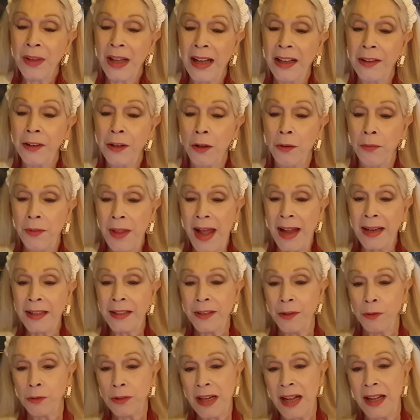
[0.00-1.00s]
And on
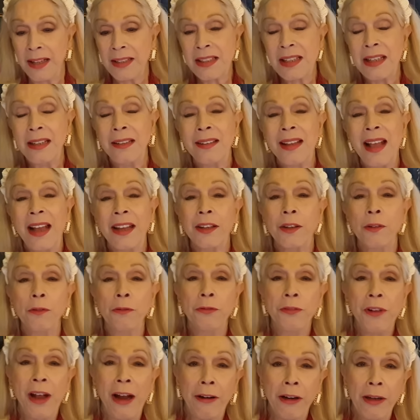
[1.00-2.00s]
that note, I'd say thank
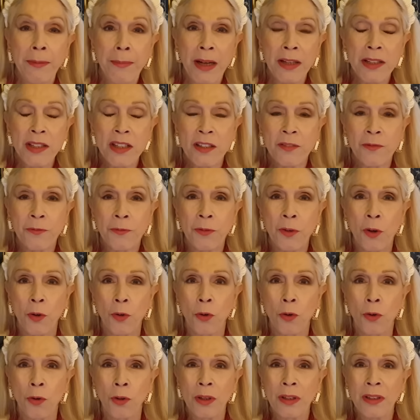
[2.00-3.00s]
you very much
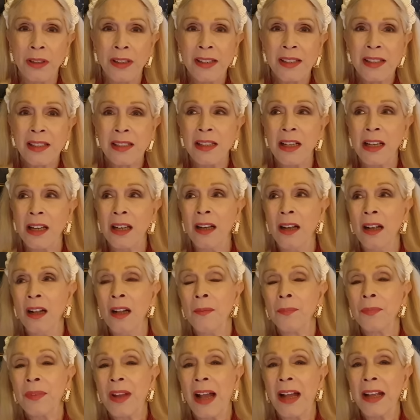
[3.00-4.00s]
for listening.
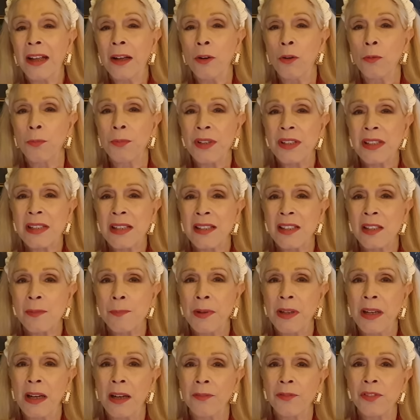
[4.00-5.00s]
I hope this has
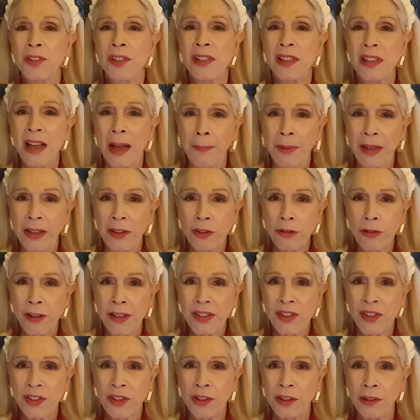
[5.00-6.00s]
been of some
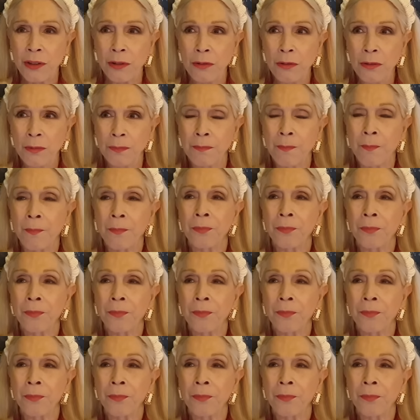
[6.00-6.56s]
interest to you.